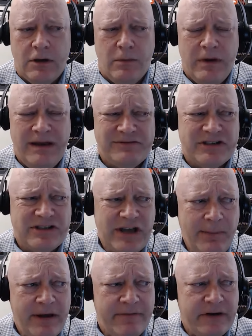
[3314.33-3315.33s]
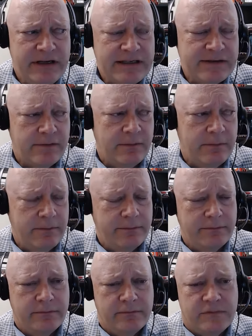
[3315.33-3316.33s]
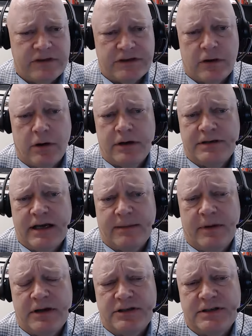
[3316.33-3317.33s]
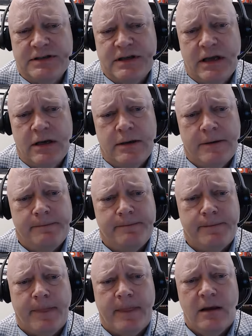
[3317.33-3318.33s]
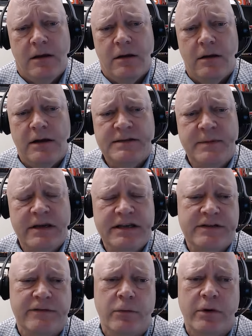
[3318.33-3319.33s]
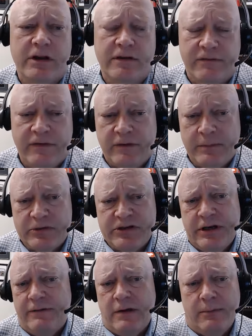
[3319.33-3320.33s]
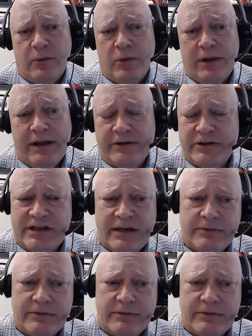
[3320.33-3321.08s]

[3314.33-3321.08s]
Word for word: We have some evidence from just heart attack patients that as many as 40 to 50% of them will later say it